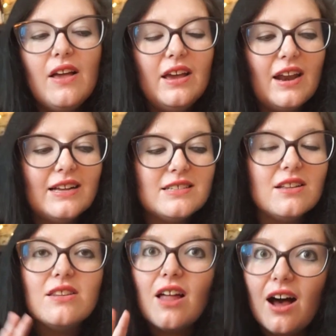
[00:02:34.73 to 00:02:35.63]
It has
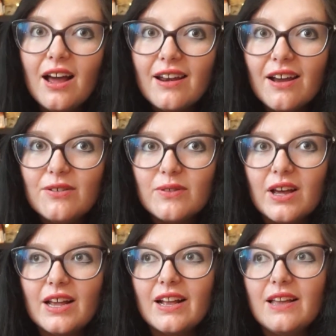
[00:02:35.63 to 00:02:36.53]
a lot of
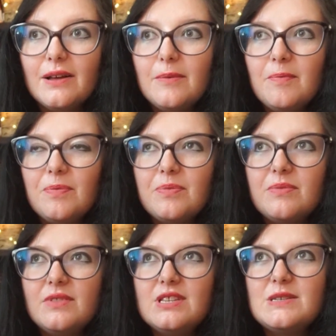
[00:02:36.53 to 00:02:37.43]

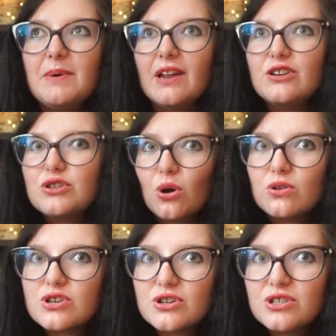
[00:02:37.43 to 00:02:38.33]
Spanish
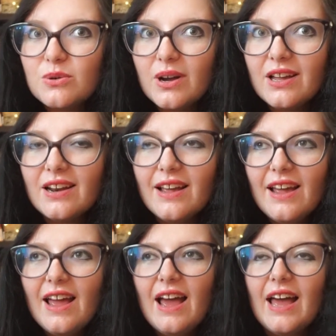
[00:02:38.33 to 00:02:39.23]
culture to it.
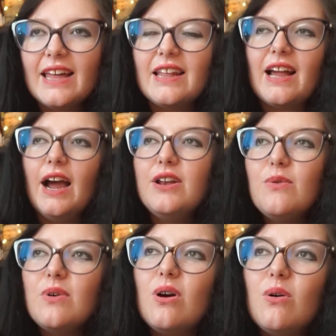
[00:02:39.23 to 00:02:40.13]
And I
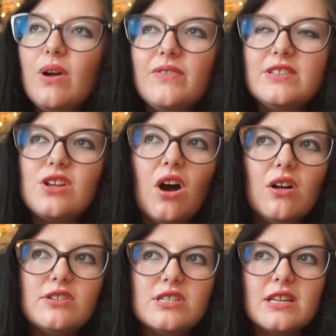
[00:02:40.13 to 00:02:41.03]
don't know if it's
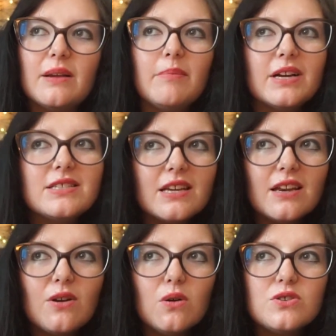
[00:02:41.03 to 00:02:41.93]
all just
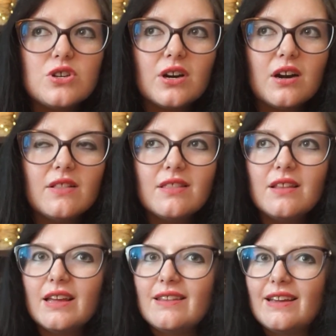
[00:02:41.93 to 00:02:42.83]
Mexican culture,
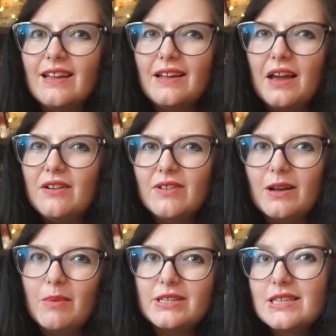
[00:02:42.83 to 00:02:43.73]
then kind
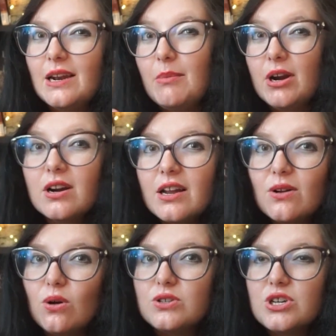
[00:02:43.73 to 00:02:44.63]
of Mexican American
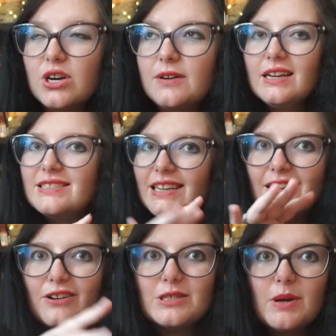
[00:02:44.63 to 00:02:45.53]
culture. Cause
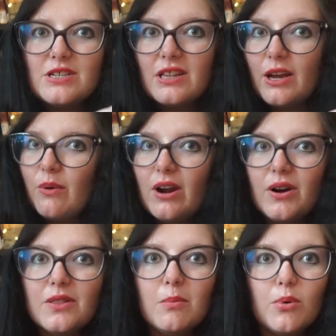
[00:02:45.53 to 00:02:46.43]
especially right
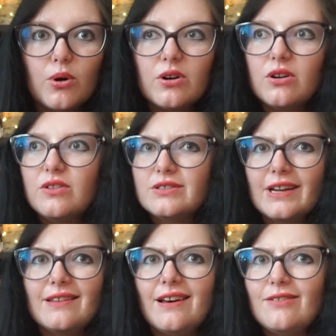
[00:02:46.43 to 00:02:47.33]
around the border, there's a
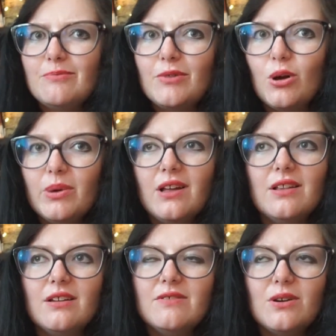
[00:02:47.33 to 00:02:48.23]
lot of
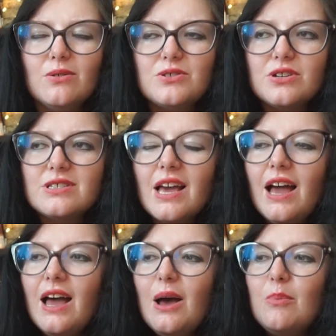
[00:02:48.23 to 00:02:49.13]
commingling of the cultures.
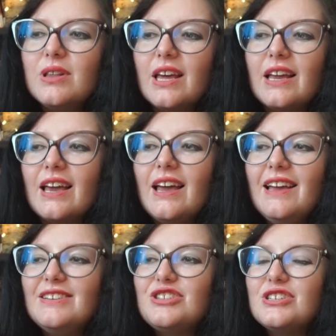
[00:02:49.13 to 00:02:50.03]
But
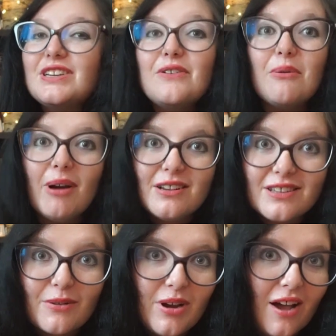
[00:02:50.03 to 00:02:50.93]
it reminds,
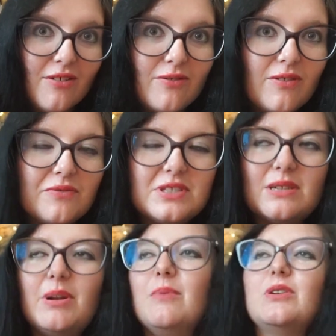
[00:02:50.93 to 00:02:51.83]
we have
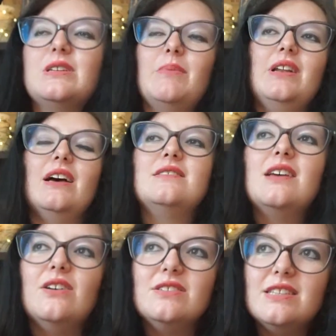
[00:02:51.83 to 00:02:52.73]
some neighbors at my dad's
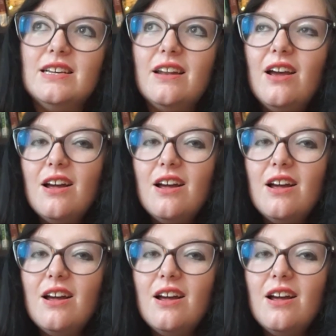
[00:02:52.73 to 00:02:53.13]
house that